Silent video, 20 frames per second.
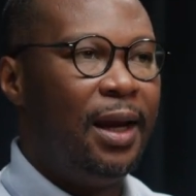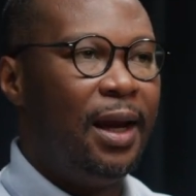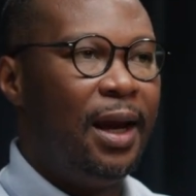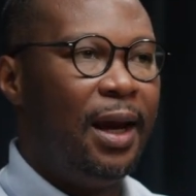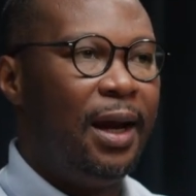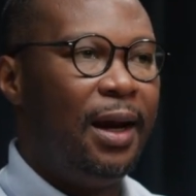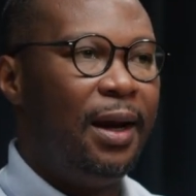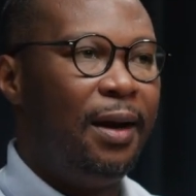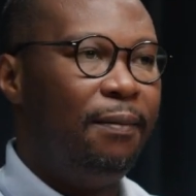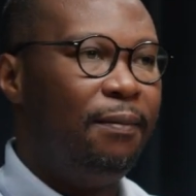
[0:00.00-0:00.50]

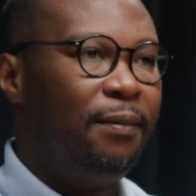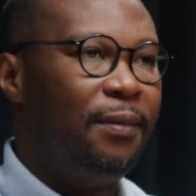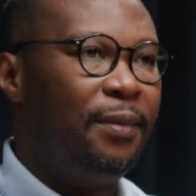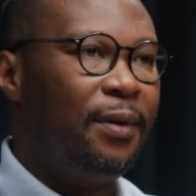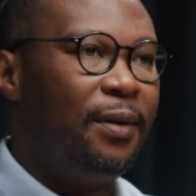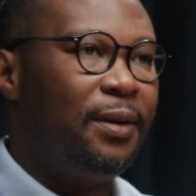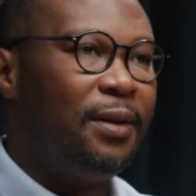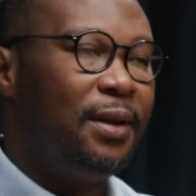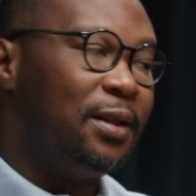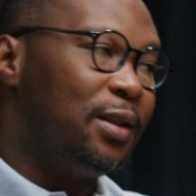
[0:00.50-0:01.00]

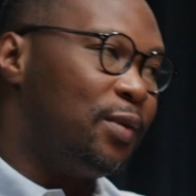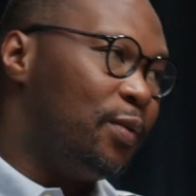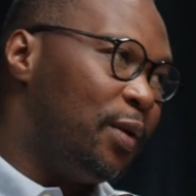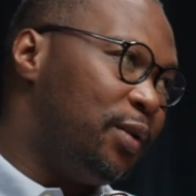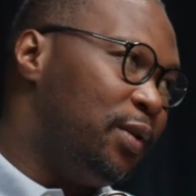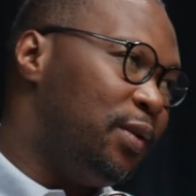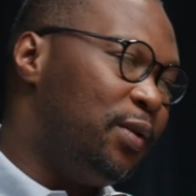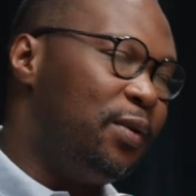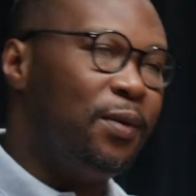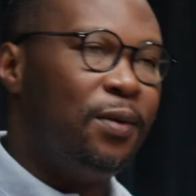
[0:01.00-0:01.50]
this is
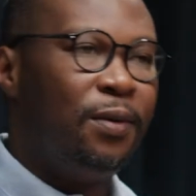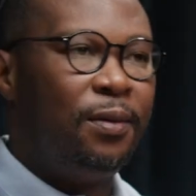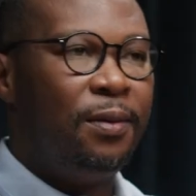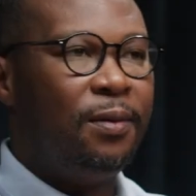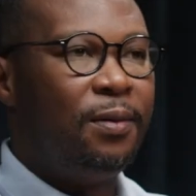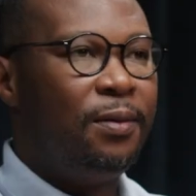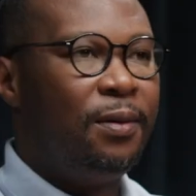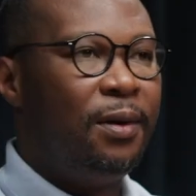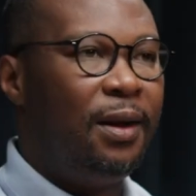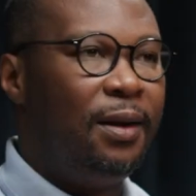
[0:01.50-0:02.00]
what you do
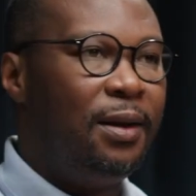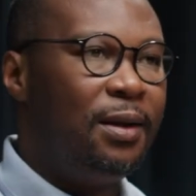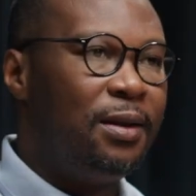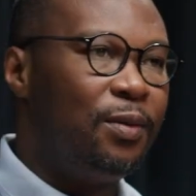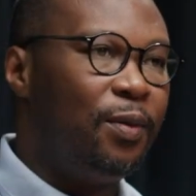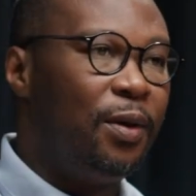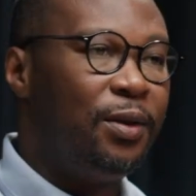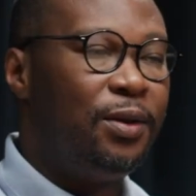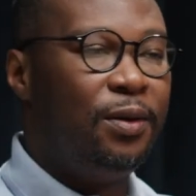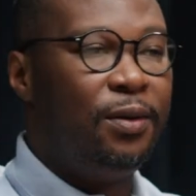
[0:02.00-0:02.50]
and this
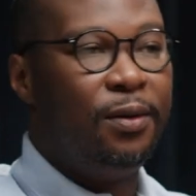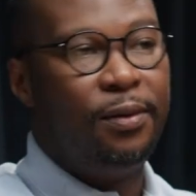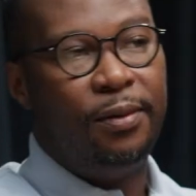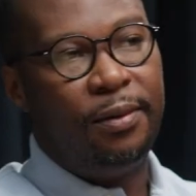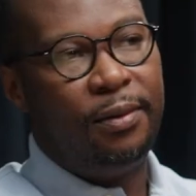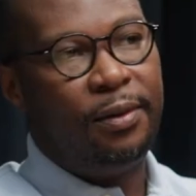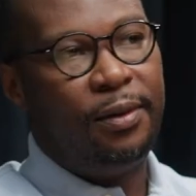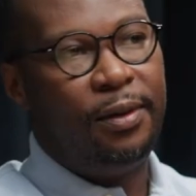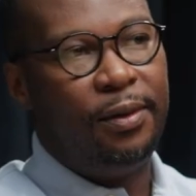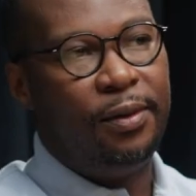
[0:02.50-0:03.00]
is what
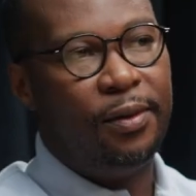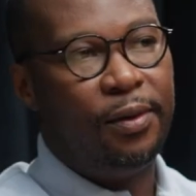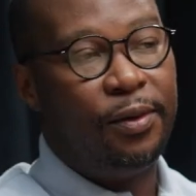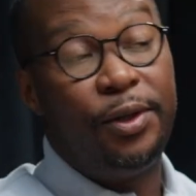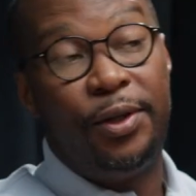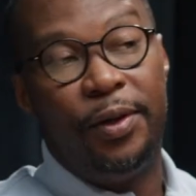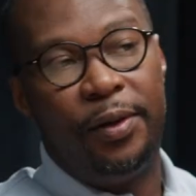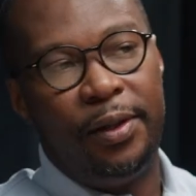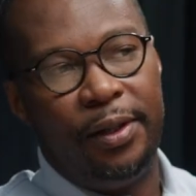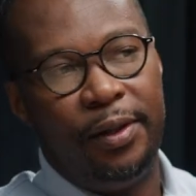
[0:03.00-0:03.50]
you
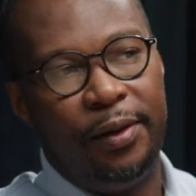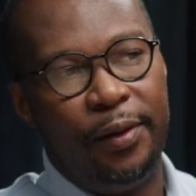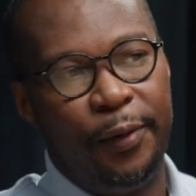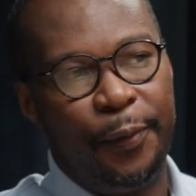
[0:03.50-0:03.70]
shouldn't do.